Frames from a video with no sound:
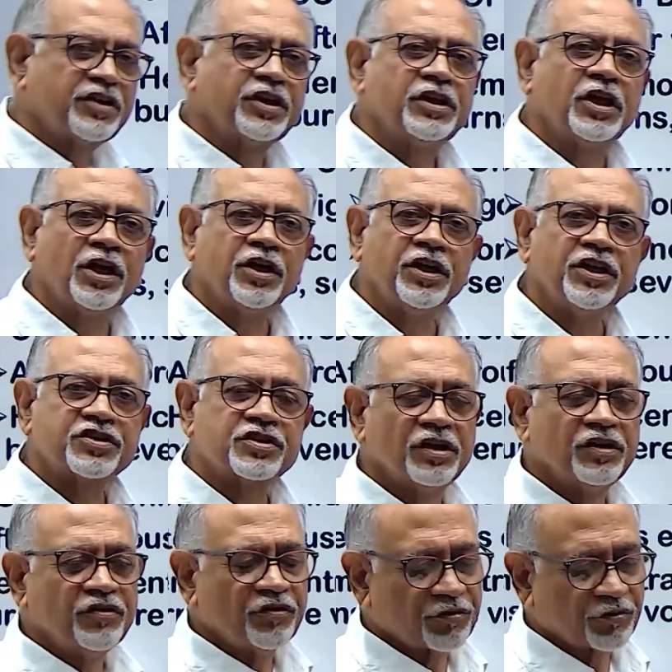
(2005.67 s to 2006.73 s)

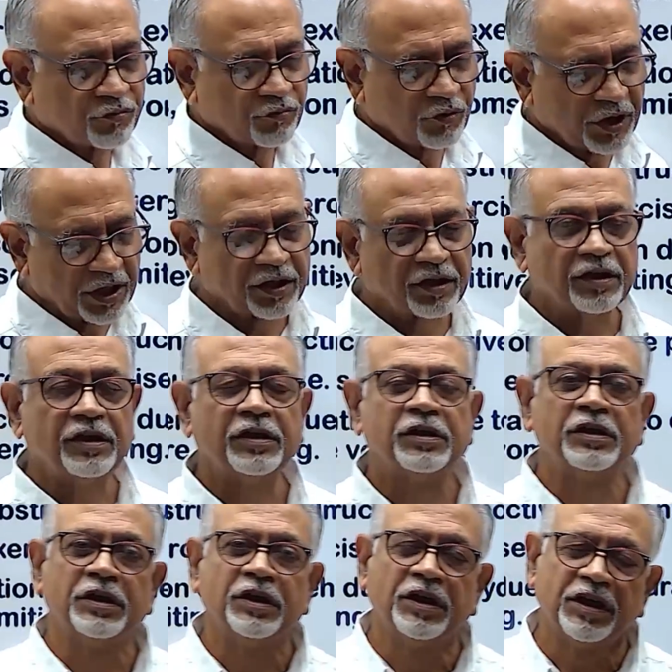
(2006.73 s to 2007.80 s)
conditions when
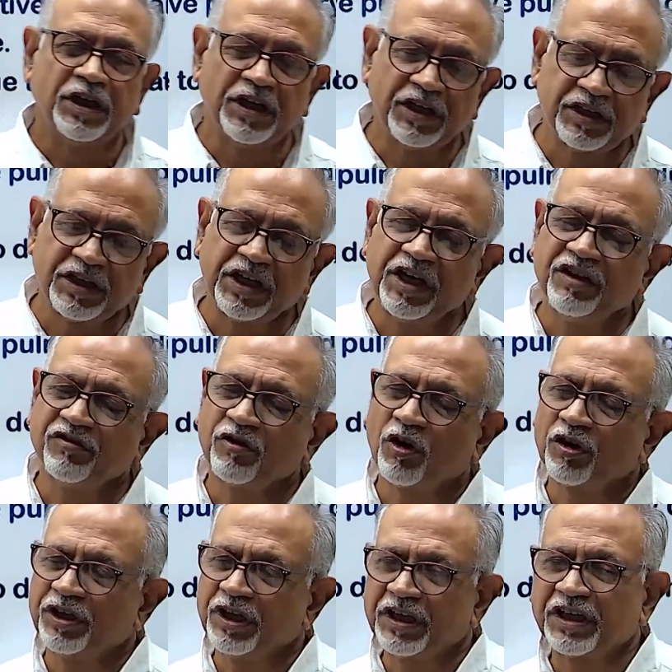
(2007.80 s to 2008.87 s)
increase or
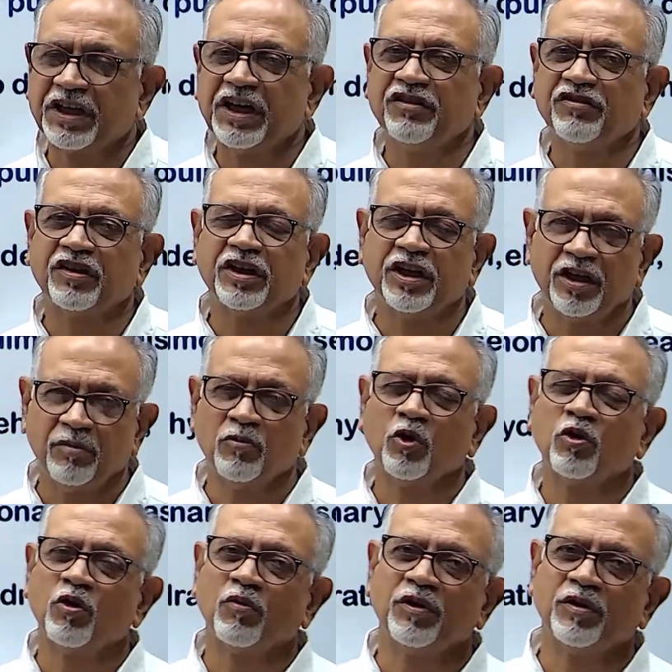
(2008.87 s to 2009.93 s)
decrease in
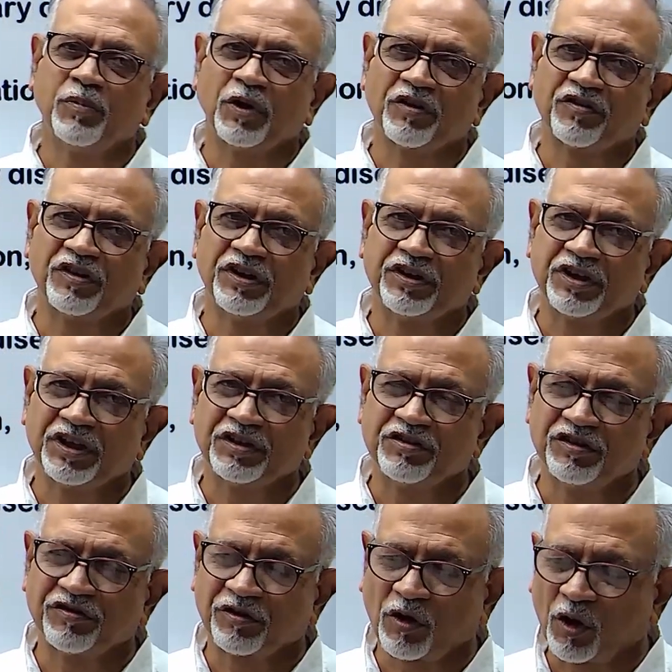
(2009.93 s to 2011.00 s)
hemoglobin percentage is
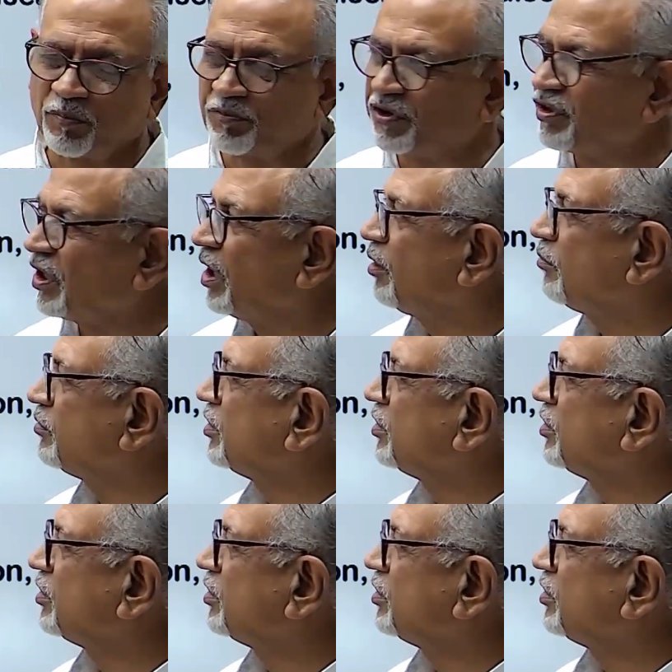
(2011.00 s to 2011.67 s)
observed.